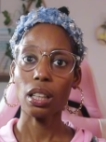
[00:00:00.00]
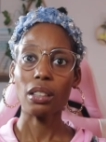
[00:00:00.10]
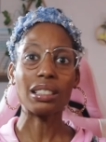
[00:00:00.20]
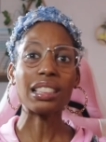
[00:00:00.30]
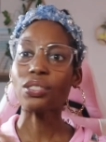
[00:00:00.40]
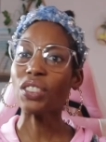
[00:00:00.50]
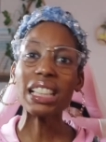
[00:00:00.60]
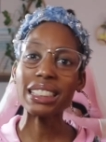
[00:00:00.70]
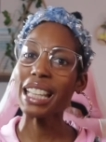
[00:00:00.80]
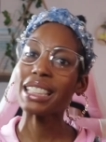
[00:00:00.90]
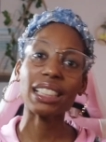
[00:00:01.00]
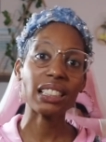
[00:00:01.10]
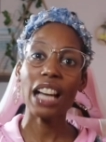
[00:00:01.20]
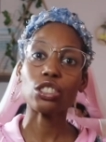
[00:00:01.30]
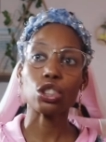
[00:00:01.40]
This feast days, they're
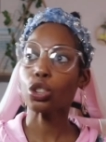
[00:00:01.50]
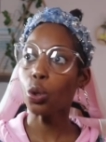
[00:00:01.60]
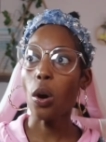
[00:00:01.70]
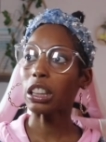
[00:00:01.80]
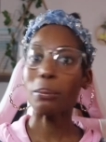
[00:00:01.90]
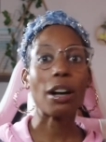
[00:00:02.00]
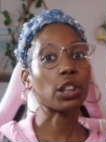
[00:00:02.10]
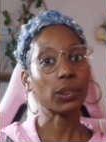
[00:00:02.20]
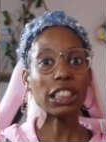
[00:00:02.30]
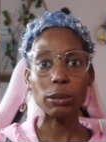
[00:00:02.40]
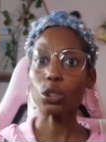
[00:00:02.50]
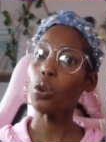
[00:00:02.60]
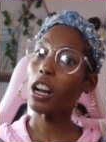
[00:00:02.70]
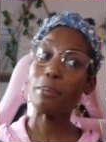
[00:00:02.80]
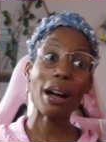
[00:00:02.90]
not just talking about Christmas,
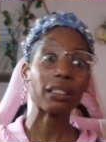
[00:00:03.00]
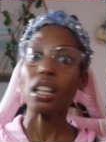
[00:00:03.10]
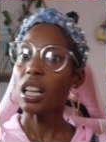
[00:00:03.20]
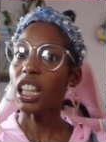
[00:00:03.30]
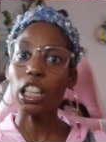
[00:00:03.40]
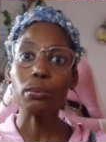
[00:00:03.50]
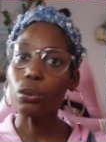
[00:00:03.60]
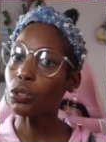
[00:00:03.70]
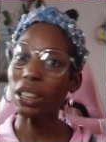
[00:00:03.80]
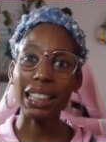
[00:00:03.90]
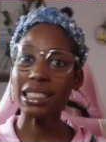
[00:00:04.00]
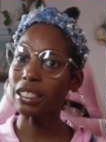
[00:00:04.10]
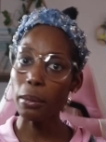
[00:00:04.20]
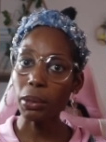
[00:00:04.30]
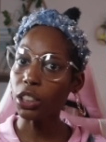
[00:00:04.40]
talk about Hebrew Israelite
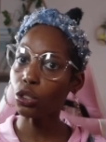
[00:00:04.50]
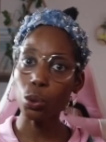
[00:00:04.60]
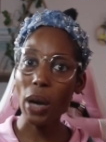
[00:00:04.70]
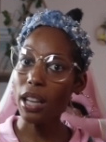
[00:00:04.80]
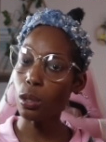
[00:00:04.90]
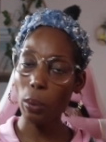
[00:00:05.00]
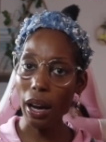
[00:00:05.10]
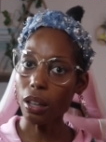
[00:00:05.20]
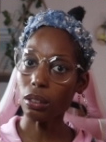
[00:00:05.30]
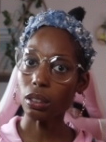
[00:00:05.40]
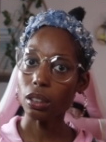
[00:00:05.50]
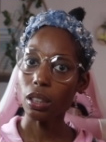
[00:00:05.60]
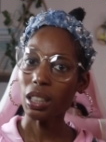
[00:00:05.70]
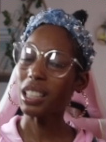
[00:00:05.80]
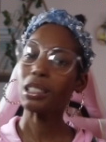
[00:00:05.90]
assemblies too as well.
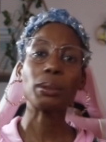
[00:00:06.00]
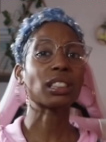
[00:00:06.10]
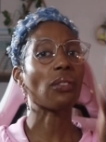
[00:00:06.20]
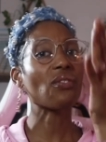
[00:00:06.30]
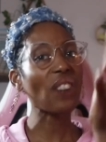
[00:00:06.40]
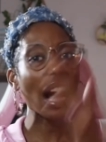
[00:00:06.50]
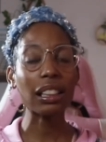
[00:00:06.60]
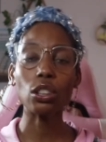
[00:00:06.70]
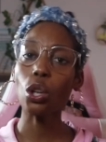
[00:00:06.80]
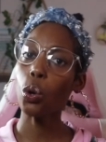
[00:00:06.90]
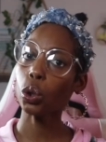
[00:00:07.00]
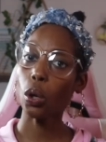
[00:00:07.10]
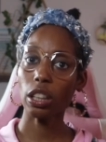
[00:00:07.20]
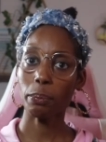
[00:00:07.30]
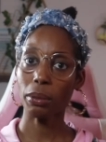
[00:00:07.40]
Because there'd be some folly going
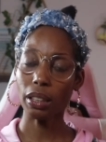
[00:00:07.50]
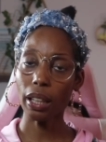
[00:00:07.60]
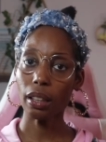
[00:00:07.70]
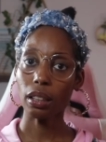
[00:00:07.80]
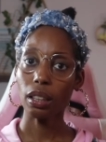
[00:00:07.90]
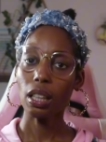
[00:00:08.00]
on up in there.